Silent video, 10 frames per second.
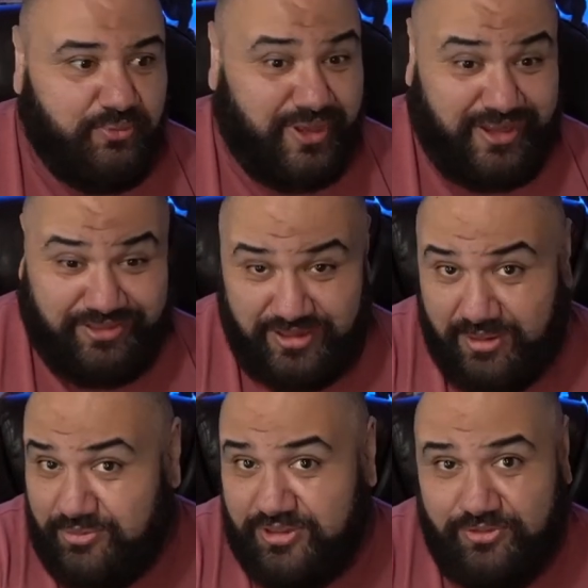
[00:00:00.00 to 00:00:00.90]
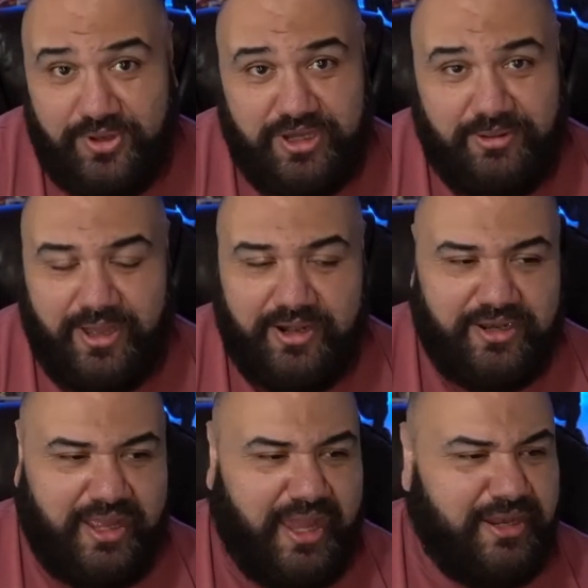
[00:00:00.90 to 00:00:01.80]
We got celebrities tweeting about
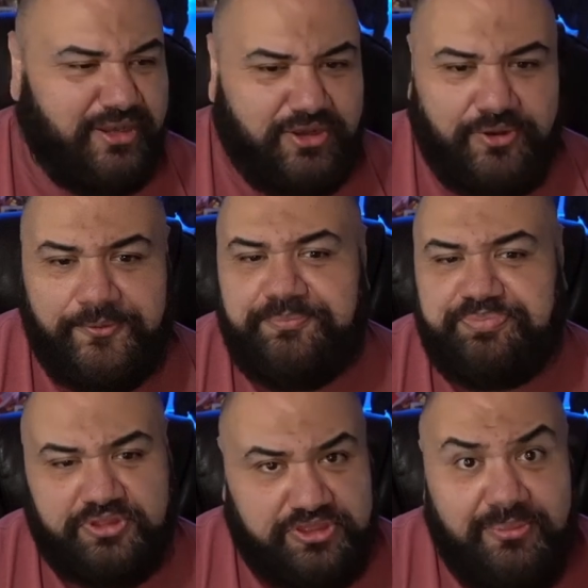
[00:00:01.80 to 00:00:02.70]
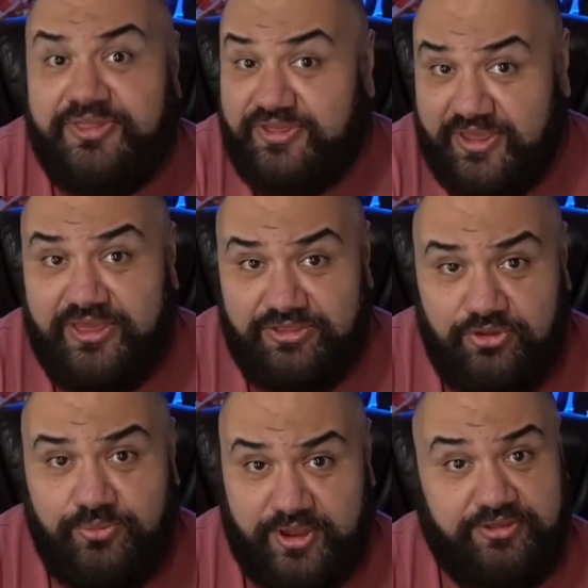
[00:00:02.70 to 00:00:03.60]
it. And, you know, some of this is
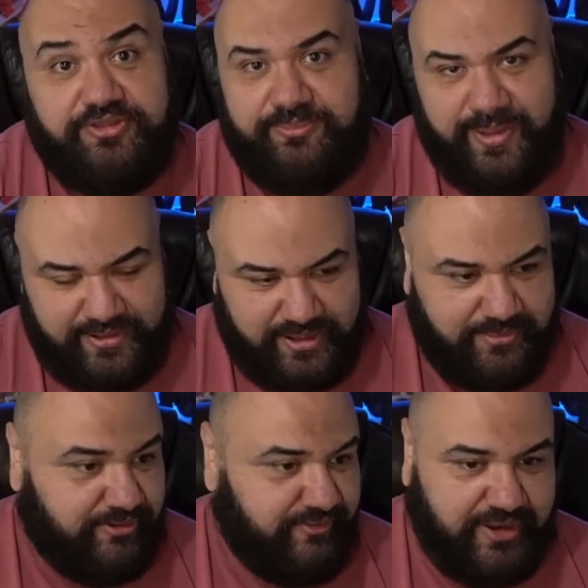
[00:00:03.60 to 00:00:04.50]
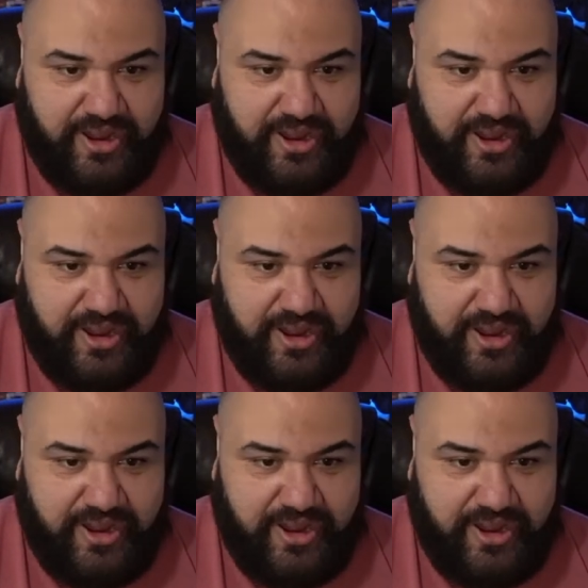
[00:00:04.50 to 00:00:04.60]
due because of the pandemic, right?